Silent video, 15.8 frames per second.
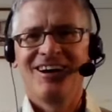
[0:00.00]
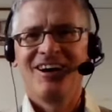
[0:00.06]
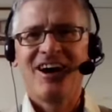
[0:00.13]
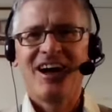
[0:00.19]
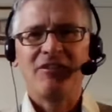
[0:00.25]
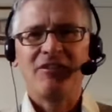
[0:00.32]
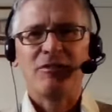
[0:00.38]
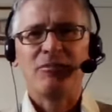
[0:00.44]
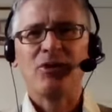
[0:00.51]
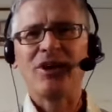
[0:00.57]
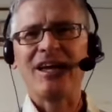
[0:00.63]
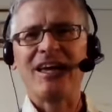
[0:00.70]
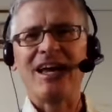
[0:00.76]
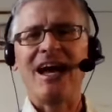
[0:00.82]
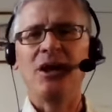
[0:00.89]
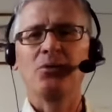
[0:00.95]
Hi
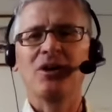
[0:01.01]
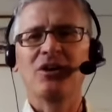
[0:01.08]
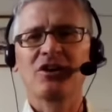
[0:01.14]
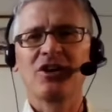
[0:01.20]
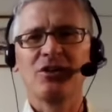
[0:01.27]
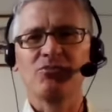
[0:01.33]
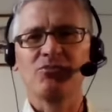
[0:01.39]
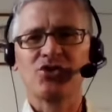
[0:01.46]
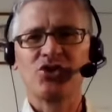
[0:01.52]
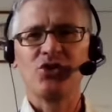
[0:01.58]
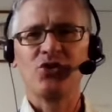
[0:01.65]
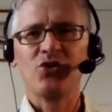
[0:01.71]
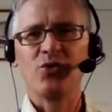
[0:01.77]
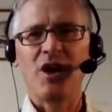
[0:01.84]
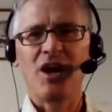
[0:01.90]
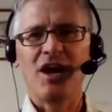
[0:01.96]
everybody and welcome
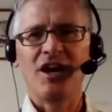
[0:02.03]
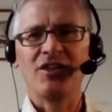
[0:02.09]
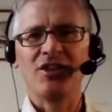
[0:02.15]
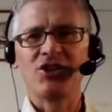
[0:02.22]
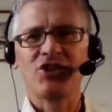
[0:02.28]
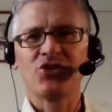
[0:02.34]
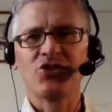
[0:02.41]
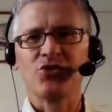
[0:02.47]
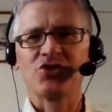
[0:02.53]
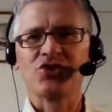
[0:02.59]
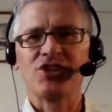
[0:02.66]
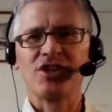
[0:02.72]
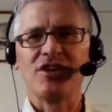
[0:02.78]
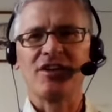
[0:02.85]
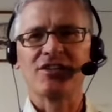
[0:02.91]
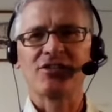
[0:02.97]
to uh, this short
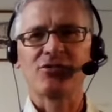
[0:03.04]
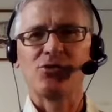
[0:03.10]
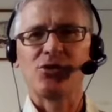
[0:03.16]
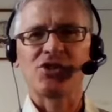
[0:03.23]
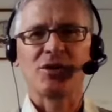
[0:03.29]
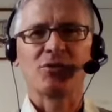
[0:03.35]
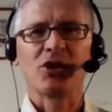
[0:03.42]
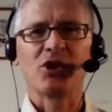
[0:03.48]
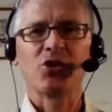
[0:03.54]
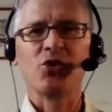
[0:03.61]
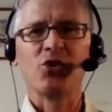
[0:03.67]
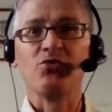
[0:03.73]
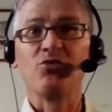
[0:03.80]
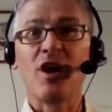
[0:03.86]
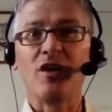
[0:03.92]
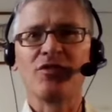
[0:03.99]
series of what I'm going to
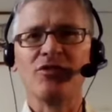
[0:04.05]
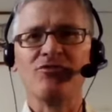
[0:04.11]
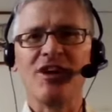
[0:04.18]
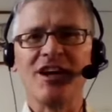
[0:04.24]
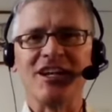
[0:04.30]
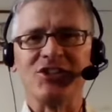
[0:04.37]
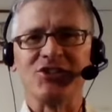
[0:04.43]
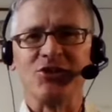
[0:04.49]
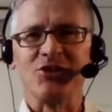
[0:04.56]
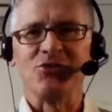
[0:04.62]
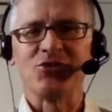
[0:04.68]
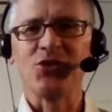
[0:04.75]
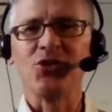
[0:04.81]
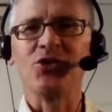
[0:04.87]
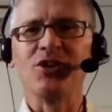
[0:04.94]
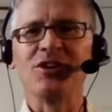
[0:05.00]
call rough and ready
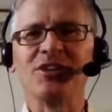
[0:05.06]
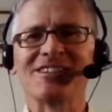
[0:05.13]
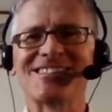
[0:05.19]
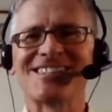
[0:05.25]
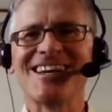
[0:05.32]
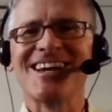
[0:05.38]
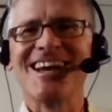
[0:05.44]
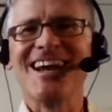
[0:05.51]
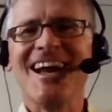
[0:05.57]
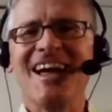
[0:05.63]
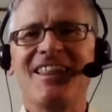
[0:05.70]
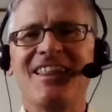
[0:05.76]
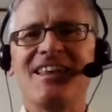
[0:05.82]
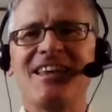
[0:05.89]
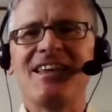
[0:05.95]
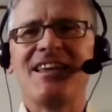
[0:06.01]
tutorials.
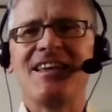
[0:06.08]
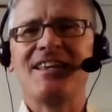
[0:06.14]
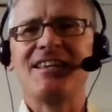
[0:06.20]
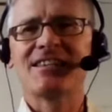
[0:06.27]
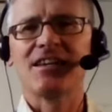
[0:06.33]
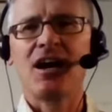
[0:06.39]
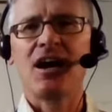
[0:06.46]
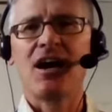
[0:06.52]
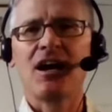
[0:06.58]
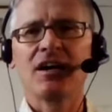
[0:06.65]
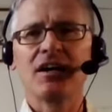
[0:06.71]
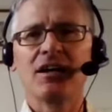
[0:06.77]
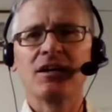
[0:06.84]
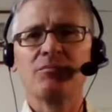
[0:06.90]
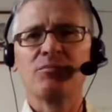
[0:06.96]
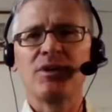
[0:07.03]
These are
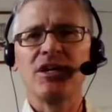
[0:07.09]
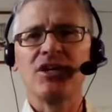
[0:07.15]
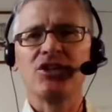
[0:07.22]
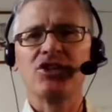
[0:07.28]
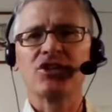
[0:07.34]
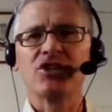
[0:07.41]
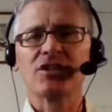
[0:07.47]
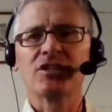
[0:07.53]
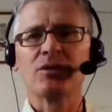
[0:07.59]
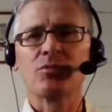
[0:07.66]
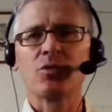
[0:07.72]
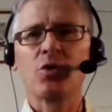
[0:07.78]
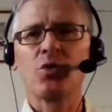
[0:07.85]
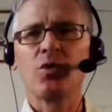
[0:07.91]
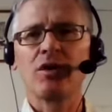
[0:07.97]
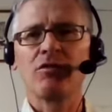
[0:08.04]
going to be just some
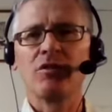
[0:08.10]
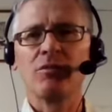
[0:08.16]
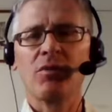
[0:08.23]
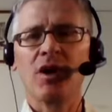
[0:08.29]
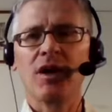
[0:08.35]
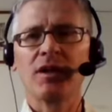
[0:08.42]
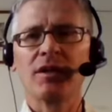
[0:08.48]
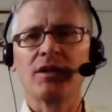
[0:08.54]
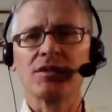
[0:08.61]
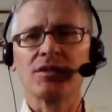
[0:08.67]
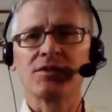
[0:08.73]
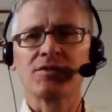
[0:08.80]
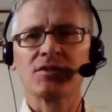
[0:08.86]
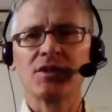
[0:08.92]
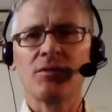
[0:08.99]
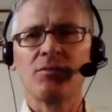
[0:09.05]
quick reminders
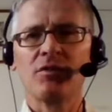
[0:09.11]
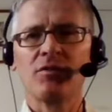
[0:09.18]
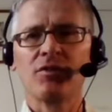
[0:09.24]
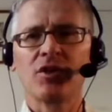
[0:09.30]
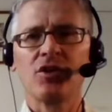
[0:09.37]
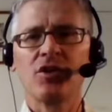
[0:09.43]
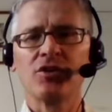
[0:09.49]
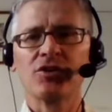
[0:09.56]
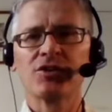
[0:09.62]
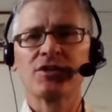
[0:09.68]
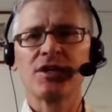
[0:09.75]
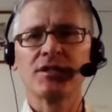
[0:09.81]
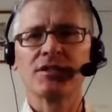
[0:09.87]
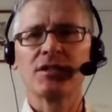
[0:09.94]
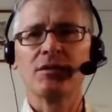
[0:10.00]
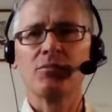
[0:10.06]
of some of the
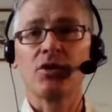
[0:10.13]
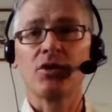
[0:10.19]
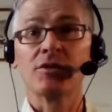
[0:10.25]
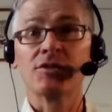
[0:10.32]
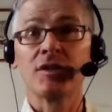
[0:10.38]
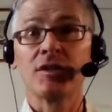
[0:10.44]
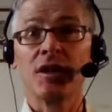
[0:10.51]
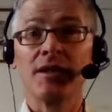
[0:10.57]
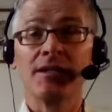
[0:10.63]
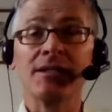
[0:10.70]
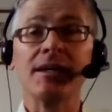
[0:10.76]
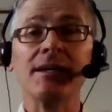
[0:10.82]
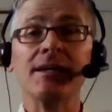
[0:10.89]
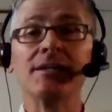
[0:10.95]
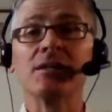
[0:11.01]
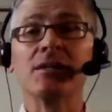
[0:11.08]
content and the models and the
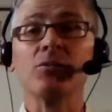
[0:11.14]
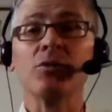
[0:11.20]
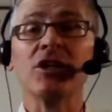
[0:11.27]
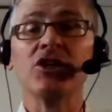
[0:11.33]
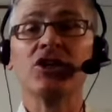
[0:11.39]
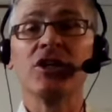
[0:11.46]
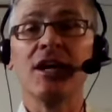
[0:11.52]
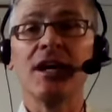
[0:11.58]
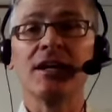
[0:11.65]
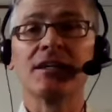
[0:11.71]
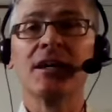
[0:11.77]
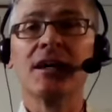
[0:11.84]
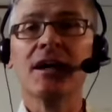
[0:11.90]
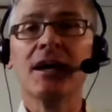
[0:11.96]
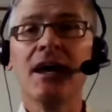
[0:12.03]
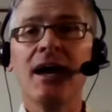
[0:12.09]
ideas that we shared
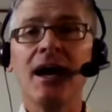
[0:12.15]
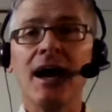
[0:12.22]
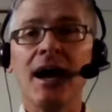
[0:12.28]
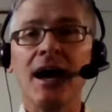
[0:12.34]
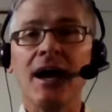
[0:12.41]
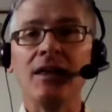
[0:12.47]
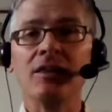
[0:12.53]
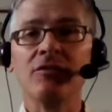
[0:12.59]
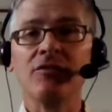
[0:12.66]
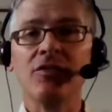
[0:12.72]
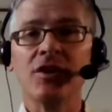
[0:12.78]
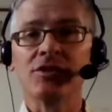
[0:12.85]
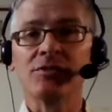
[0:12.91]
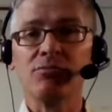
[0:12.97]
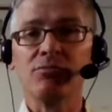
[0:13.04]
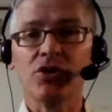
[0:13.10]
uh, in the
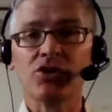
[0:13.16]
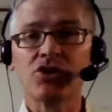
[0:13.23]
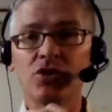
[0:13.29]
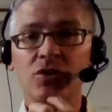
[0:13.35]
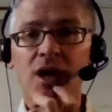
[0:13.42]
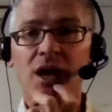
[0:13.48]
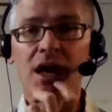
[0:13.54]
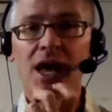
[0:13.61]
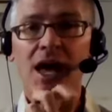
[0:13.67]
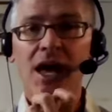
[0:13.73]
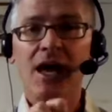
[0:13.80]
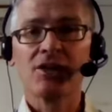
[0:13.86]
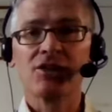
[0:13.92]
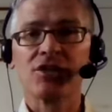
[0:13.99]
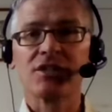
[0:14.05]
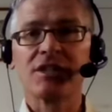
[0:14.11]
first module,
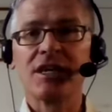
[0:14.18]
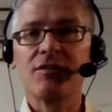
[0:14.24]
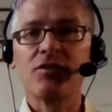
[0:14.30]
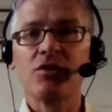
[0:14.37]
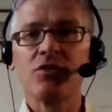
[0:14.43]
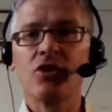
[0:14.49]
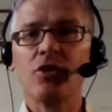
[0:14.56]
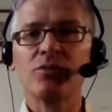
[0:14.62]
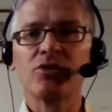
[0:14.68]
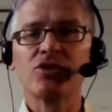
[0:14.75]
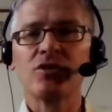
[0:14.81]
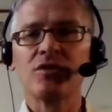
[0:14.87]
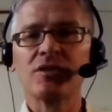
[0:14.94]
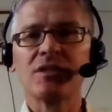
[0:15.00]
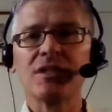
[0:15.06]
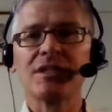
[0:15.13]
just to give you an
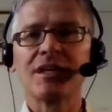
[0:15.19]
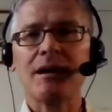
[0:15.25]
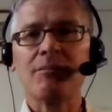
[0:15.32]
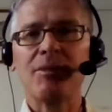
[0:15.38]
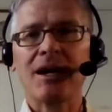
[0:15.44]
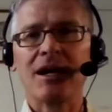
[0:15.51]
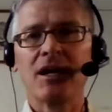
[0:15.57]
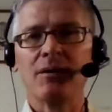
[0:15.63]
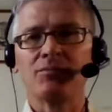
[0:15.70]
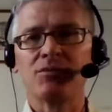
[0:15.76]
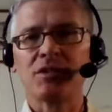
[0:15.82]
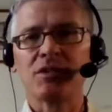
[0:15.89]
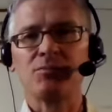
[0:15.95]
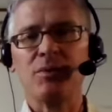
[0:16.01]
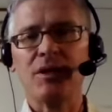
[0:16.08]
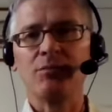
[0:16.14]
opportunity to get back up to
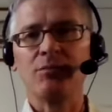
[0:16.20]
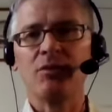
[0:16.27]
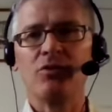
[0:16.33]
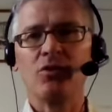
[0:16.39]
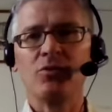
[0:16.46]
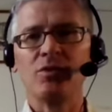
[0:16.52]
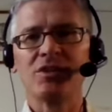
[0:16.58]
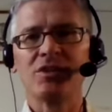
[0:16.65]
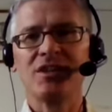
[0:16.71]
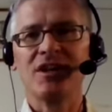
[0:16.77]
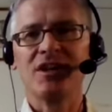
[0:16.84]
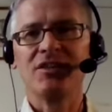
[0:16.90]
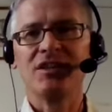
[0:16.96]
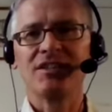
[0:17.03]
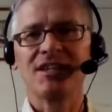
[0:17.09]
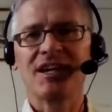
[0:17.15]
speed before we start
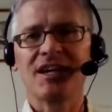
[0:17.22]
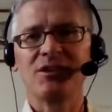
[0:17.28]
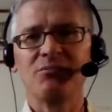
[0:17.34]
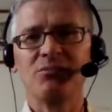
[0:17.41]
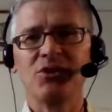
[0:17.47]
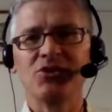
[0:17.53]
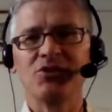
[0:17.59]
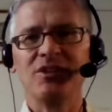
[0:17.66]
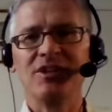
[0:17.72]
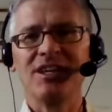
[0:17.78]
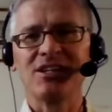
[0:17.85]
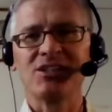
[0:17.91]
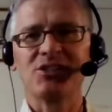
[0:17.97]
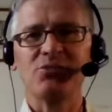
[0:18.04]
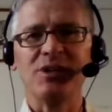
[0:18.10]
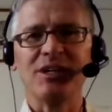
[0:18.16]
the second module
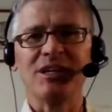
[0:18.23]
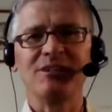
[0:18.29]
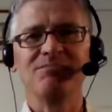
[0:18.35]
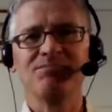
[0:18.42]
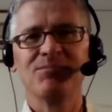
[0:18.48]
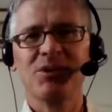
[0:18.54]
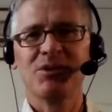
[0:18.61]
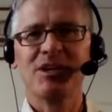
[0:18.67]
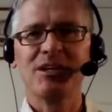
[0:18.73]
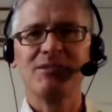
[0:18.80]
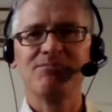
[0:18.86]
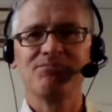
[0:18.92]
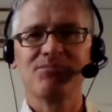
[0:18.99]
next week. Okay,